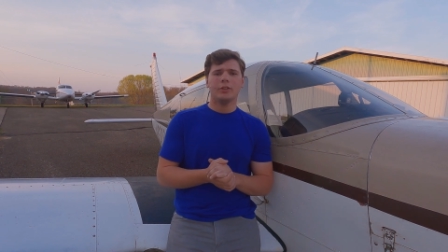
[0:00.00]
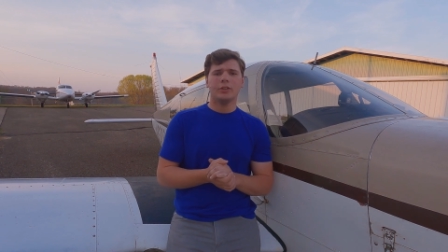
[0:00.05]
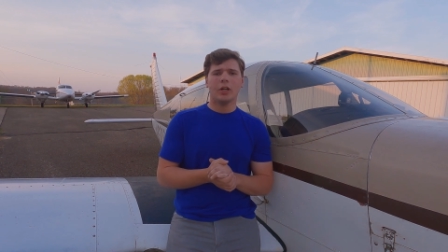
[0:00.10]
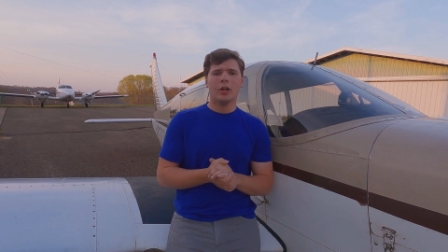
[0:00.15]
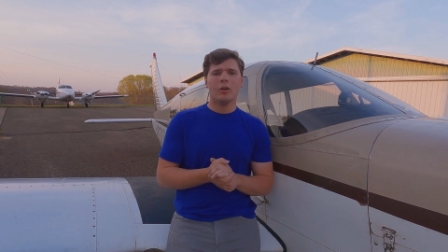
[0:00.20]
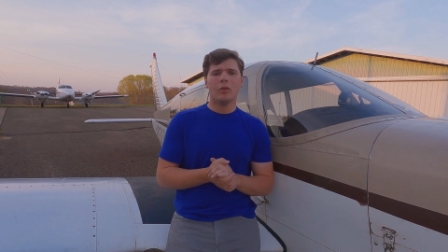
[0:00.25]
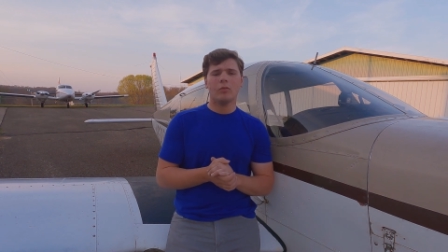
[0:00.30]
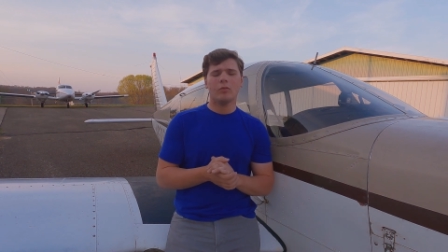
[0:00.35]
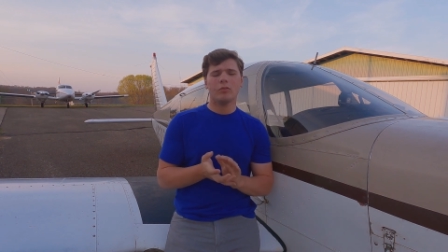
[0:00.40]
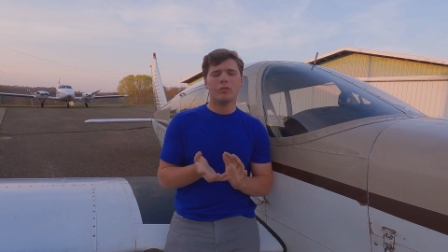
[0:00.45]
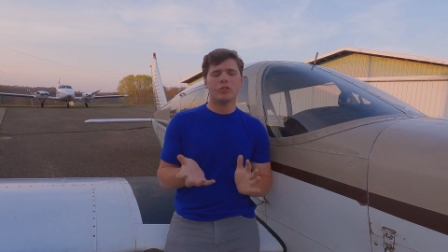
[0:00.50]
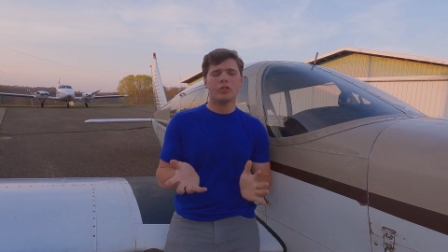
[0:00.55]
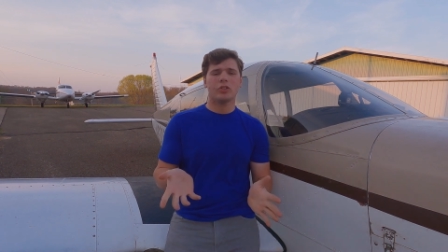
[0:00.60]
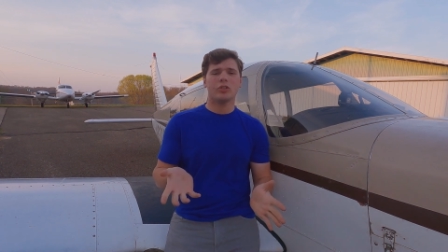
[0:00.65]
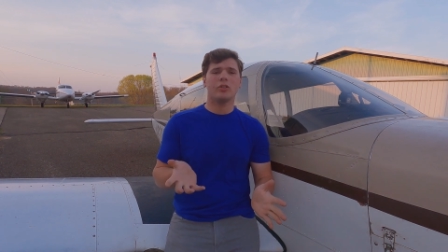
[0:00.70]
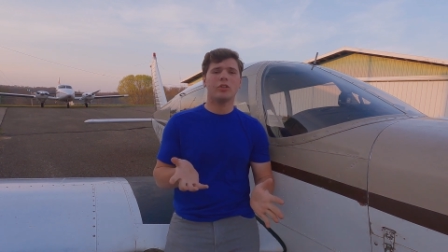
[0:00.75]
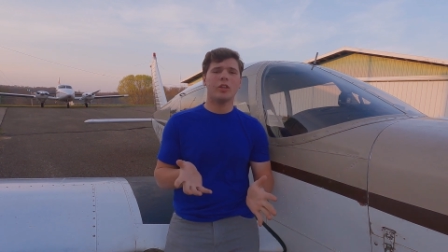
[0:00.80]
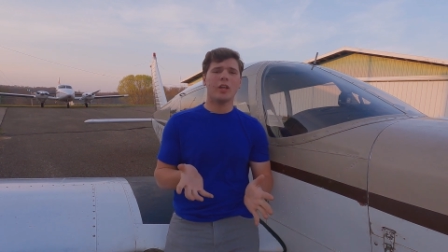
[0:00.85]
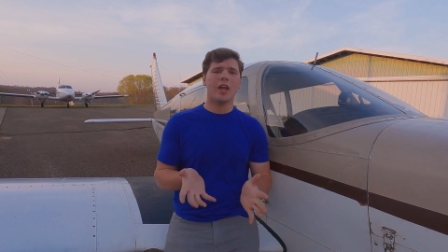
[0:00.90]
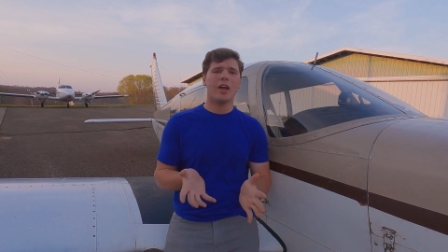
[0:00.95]
So
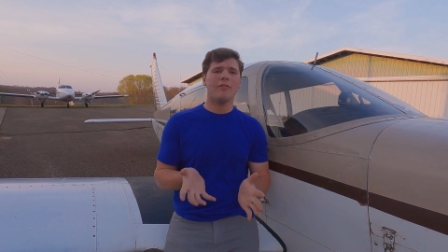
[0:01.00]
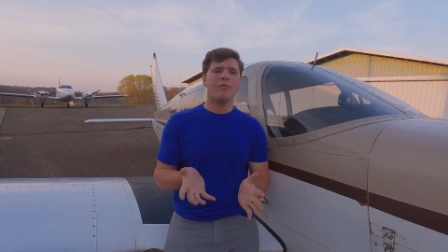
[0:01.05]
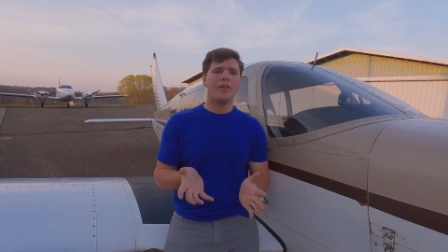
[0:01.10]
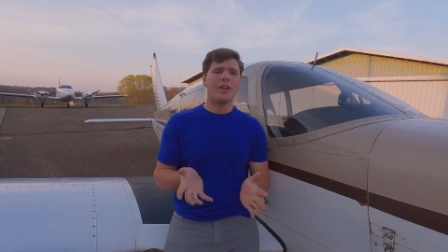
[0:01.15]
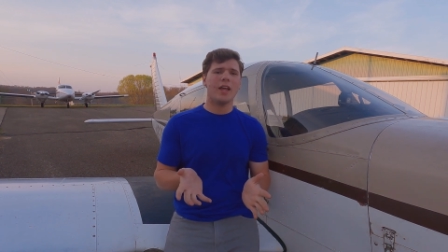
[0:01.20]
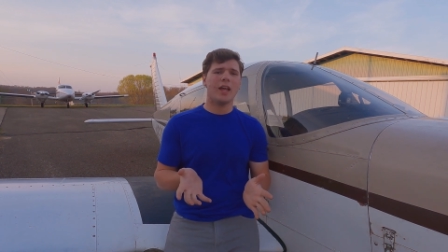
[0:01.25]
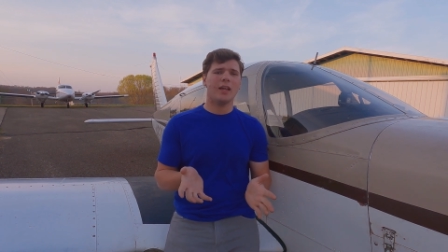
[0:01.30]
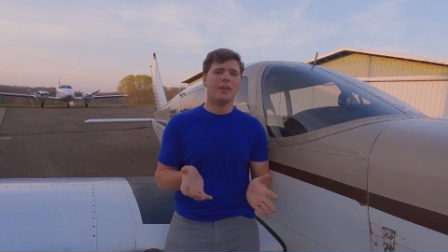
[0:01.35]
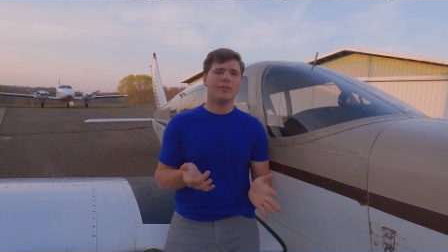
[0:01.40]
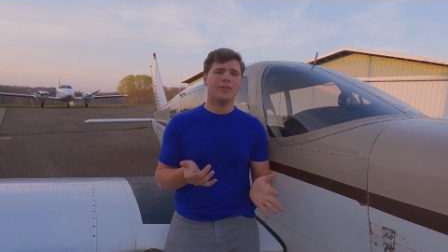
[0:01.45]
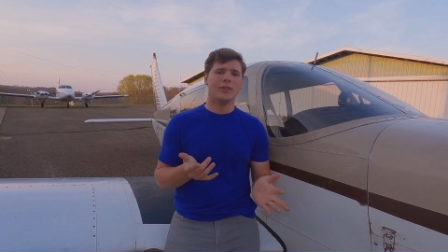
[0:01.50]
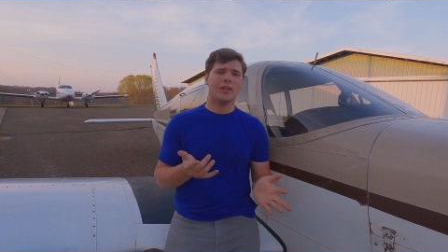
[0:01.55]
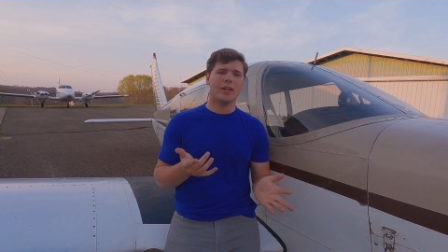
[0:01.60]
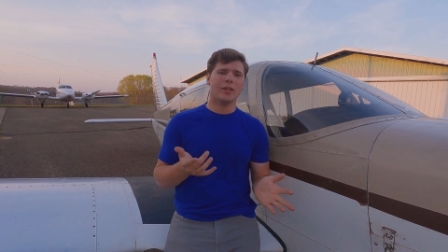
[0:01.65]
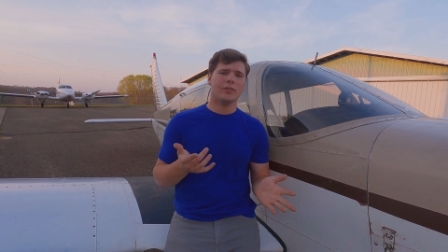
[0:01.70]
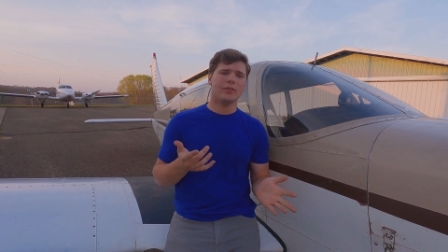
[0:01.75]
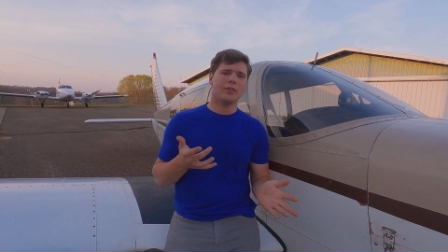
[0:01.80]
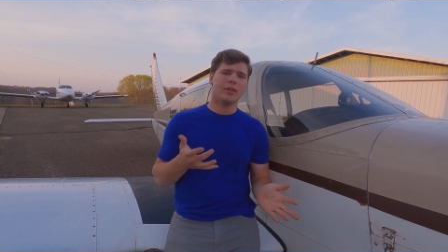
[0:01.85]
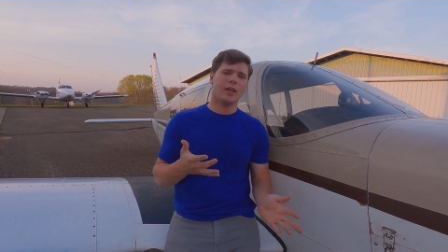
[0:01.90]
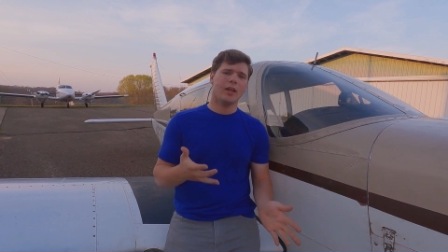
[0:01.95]
the FAA
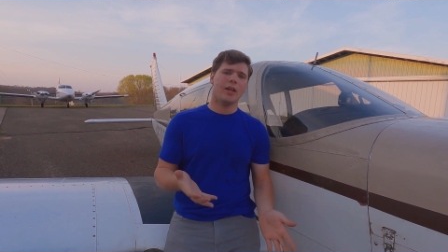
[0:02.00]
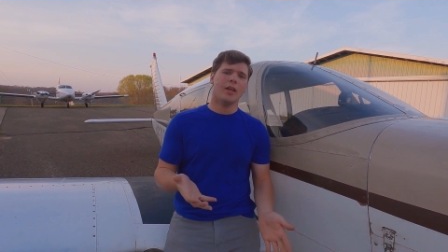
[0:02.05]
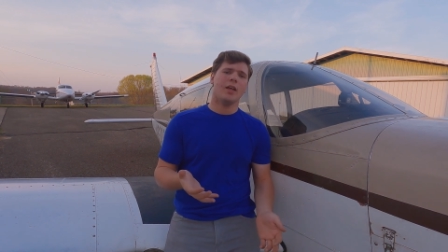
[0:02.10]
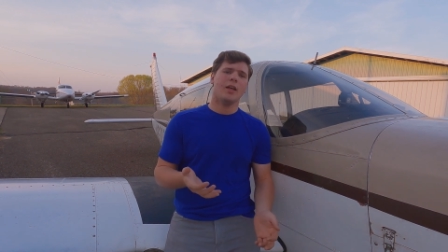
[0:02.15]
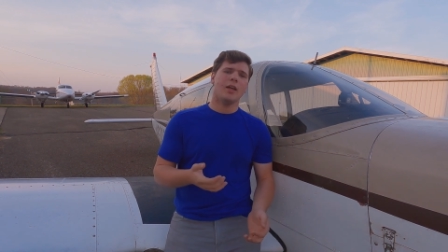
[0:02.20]
says